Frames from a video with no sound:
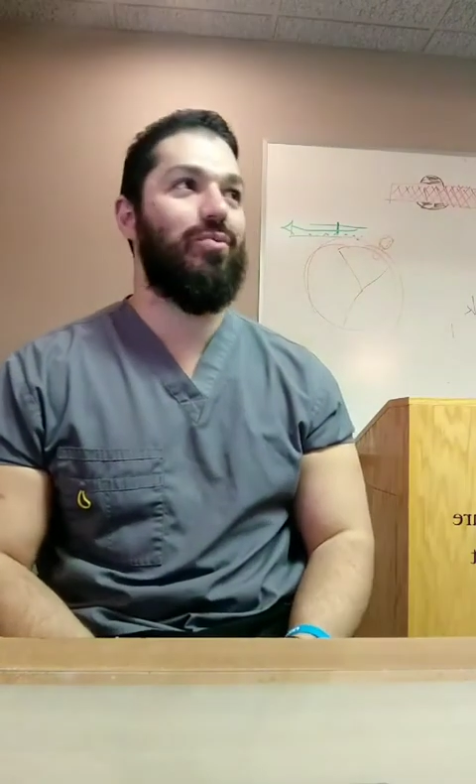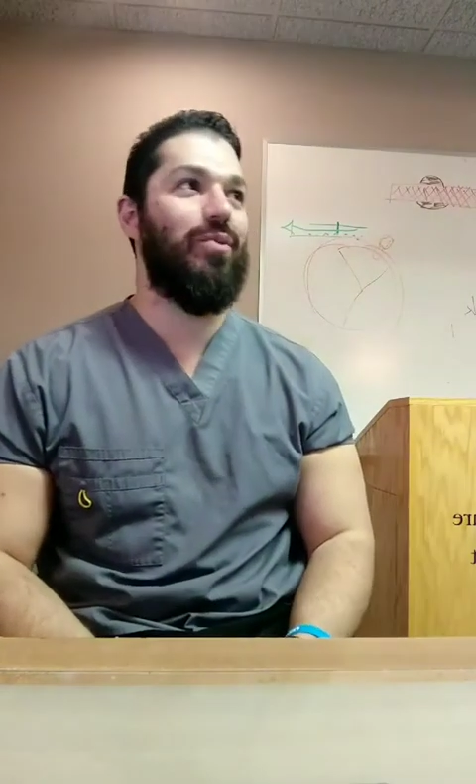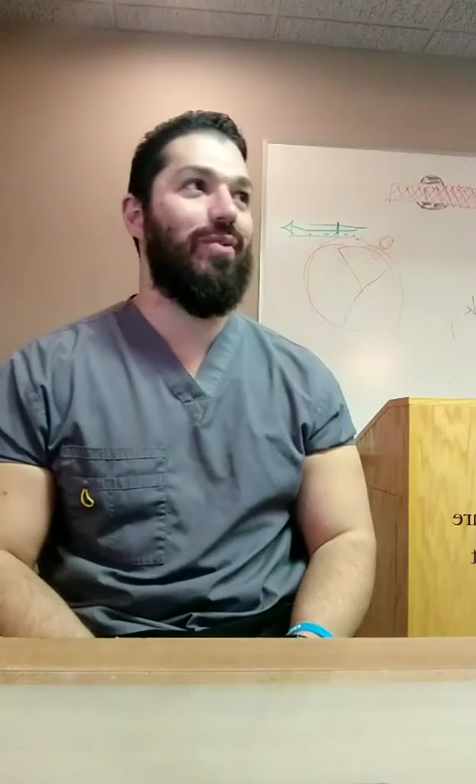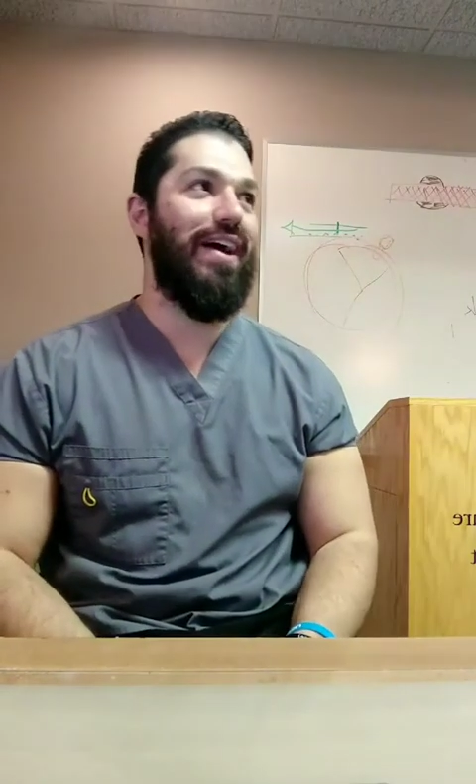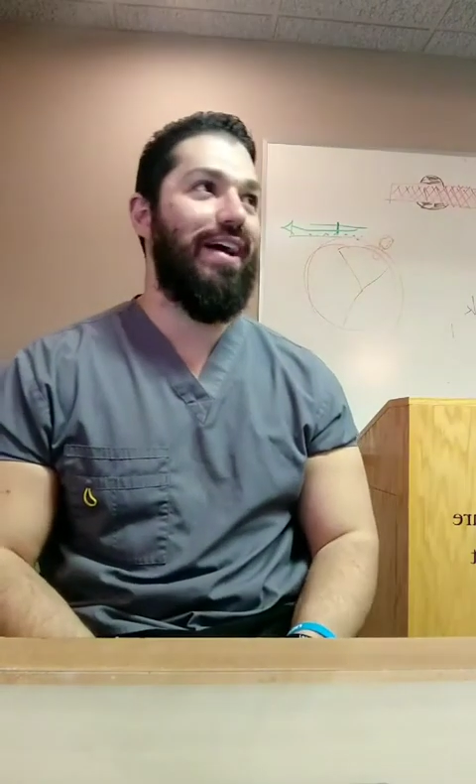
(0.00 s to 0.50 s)
What
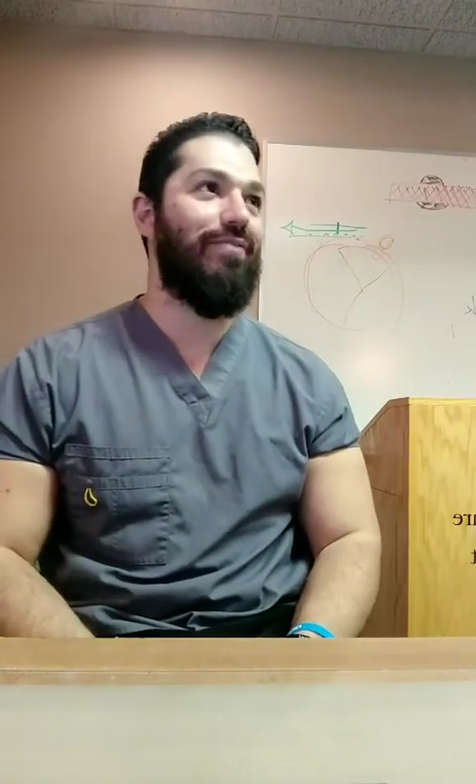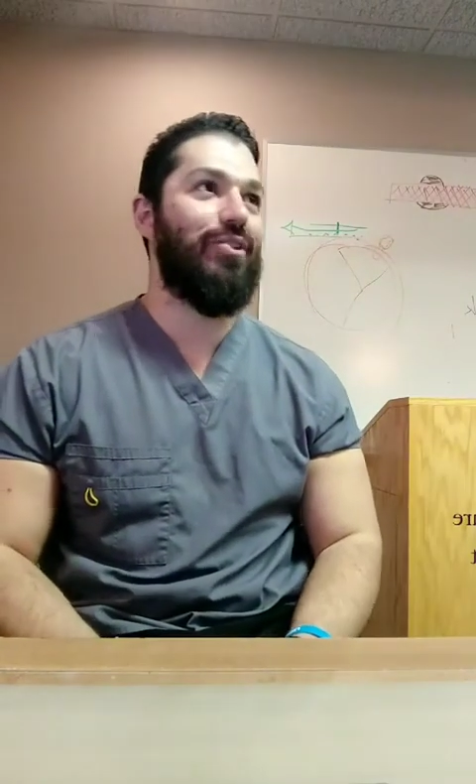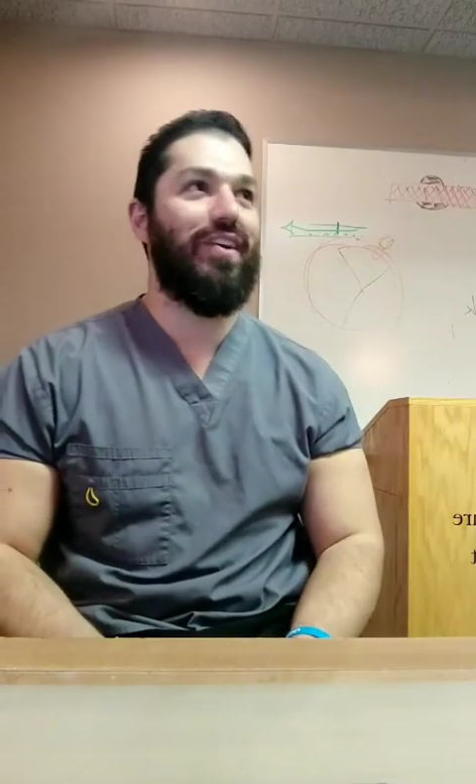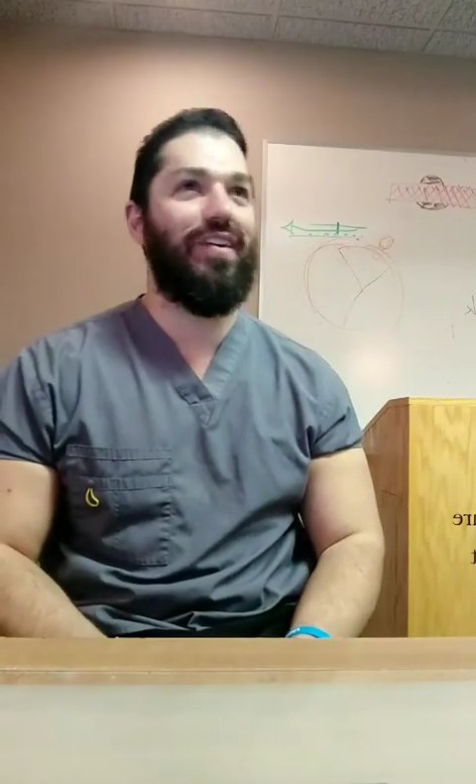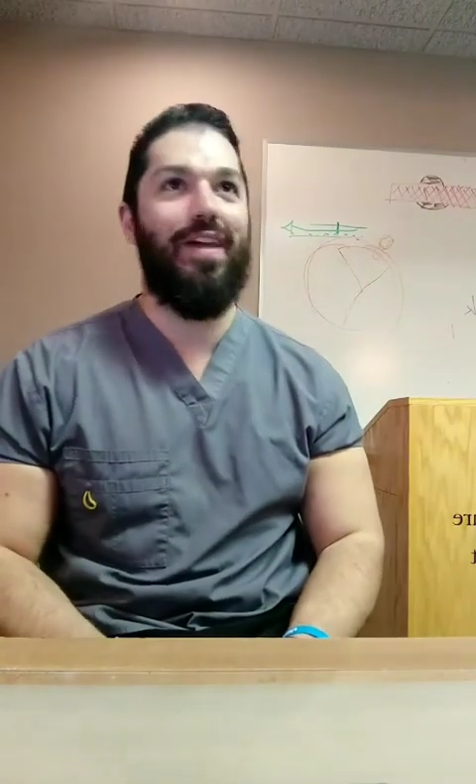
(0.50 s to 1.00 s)
do I have?
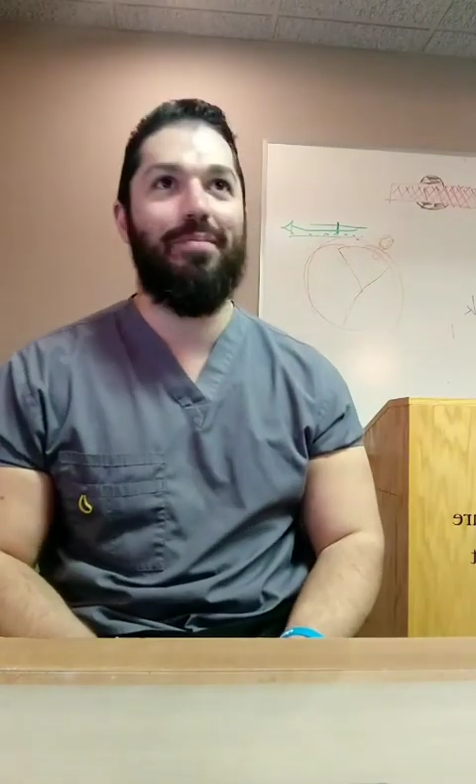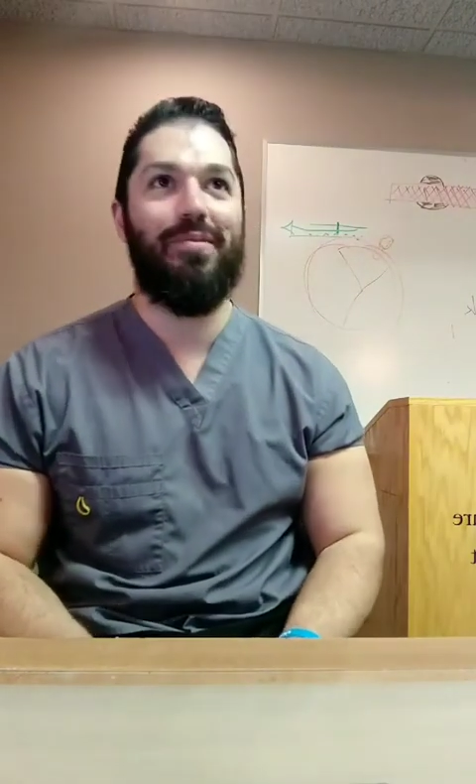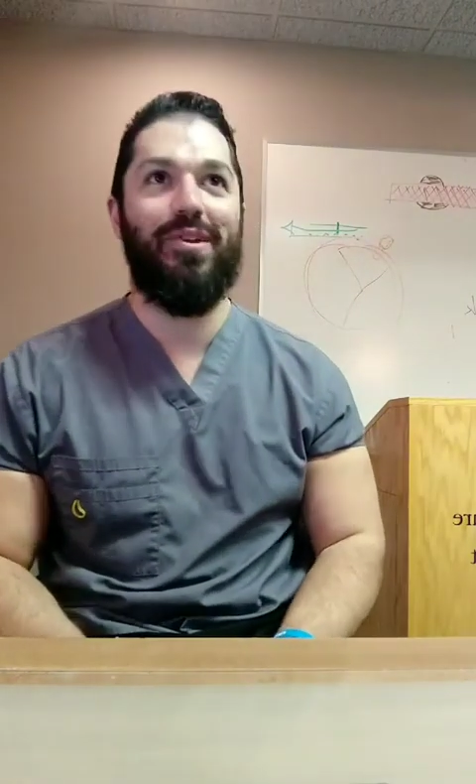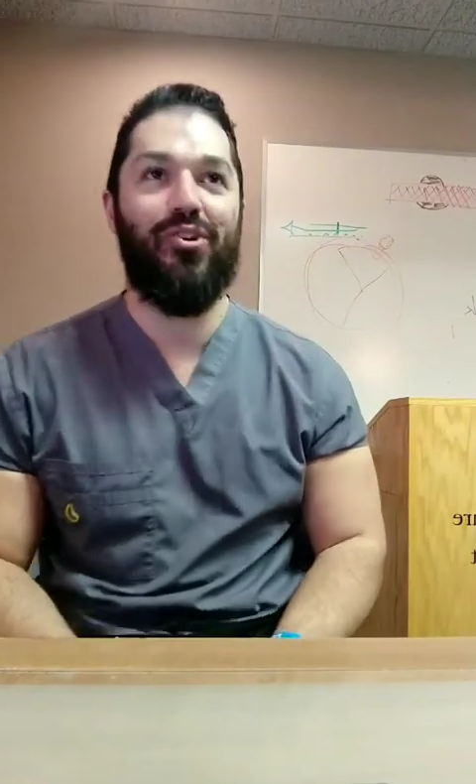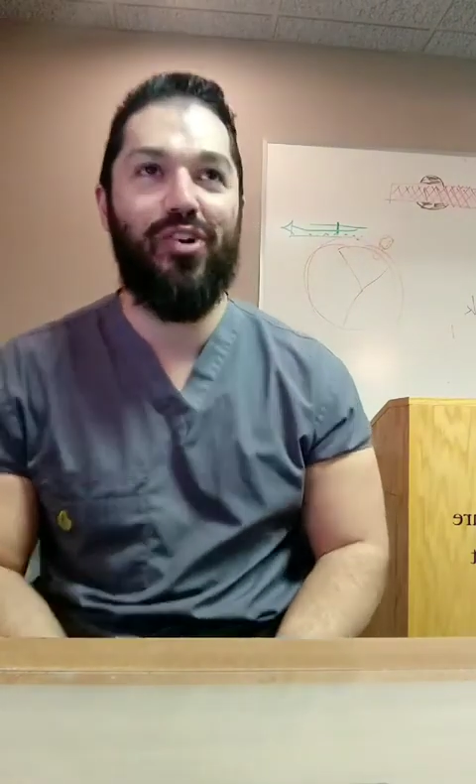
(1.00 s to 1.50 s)

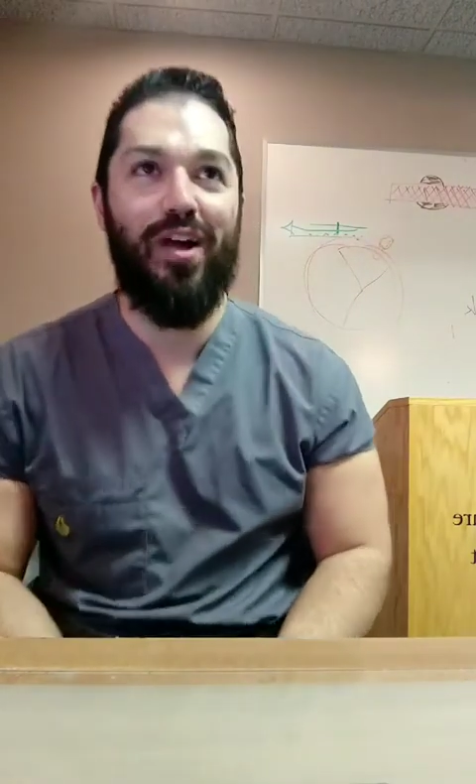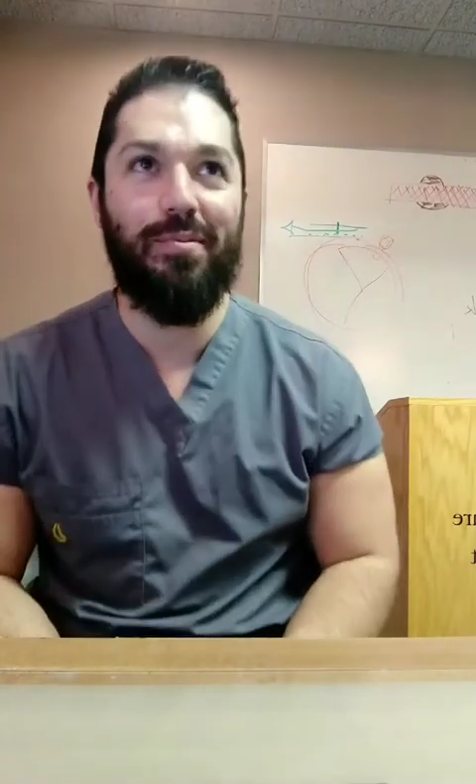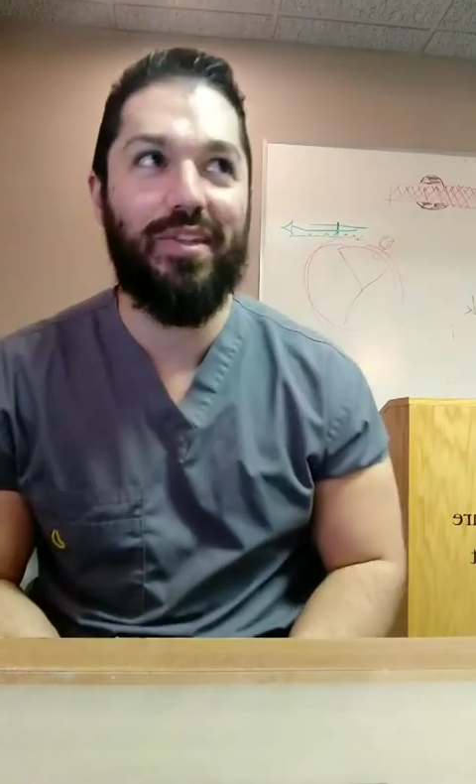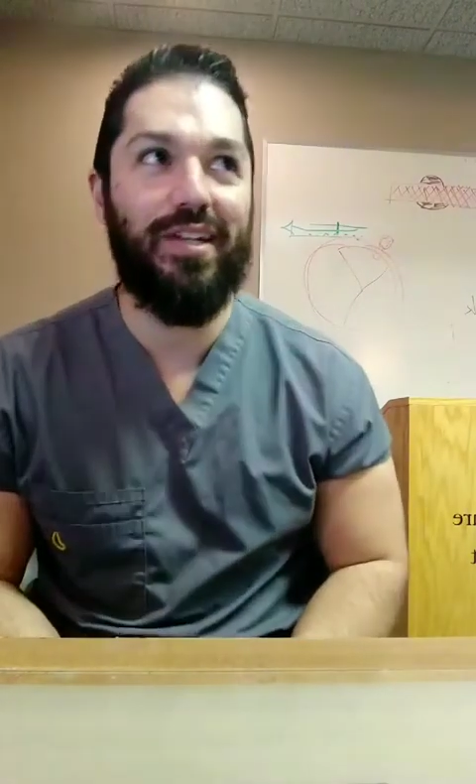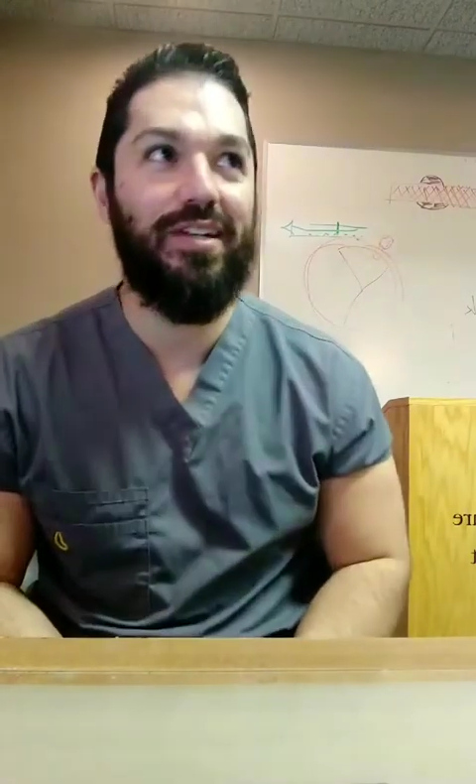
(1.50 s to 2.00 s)
Radiculopathy or neuropathy?